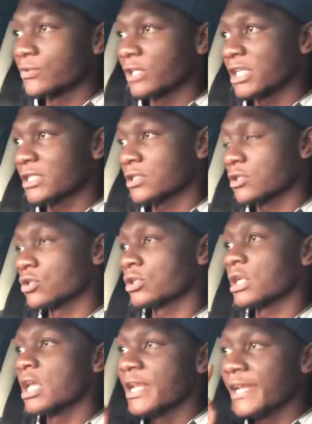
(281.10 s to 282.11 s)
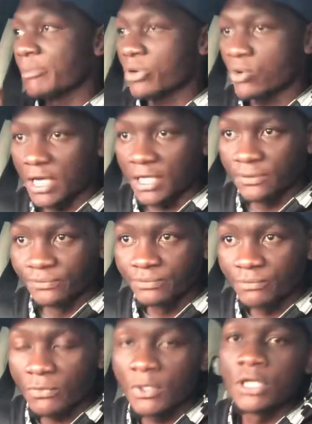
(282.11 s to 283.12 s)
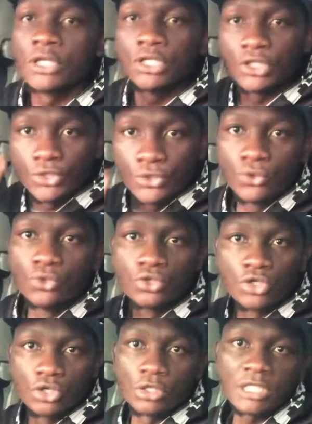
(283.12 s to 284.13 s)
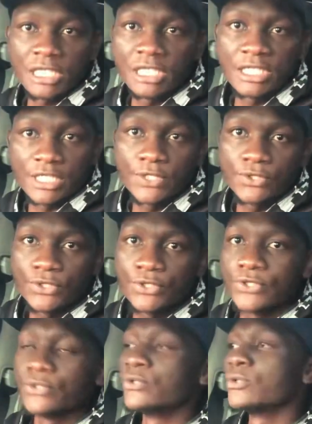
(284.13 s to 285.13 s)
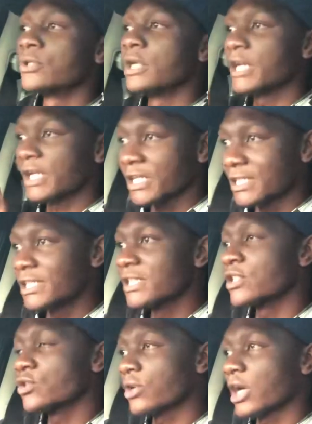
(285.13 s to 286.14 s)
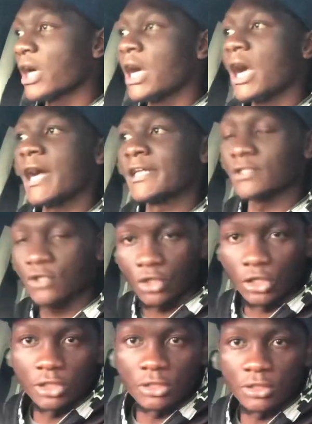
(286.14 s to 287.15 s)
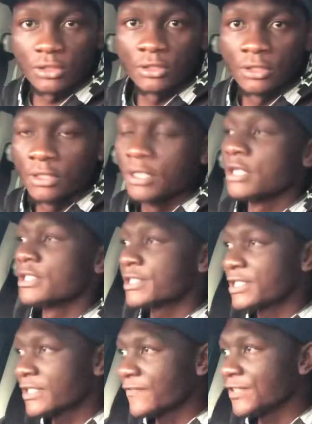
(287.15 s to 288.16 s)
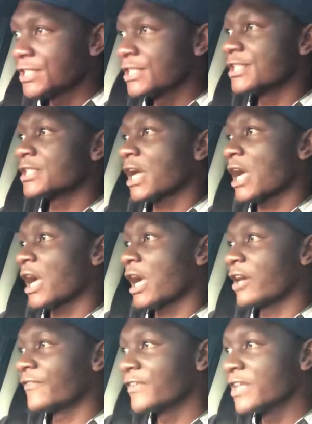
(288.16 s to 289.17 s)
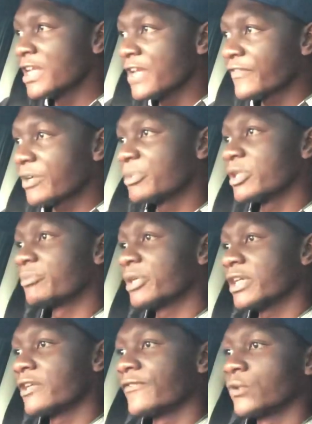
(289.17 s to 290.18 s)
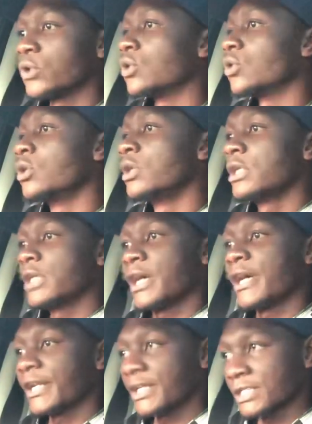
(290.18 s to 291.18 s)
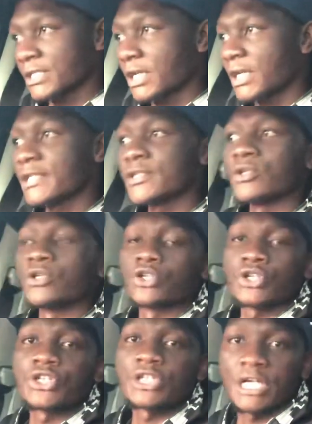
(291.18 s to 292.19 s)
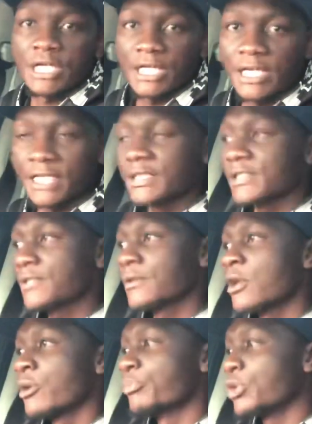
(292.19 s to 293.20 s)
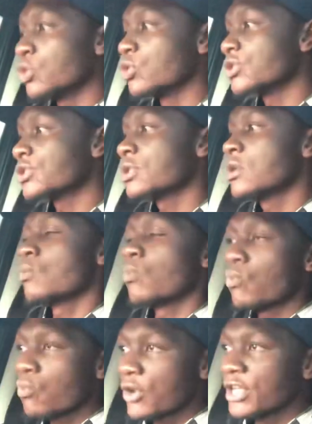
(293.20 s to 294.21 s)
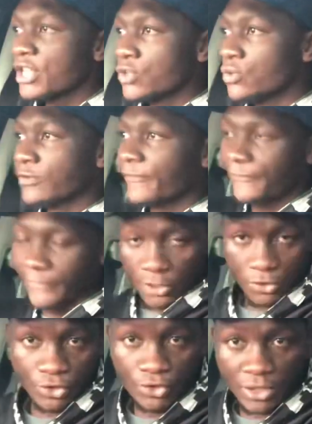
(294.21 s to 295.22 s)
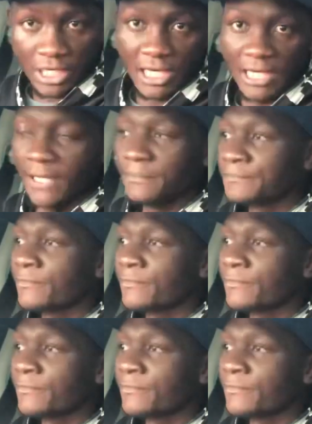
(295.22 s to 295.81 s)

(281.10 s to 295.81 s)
to last long number one do not get used to racing your car at all. CVTs have never been made for uh, race cars or track cars because when you floor your car,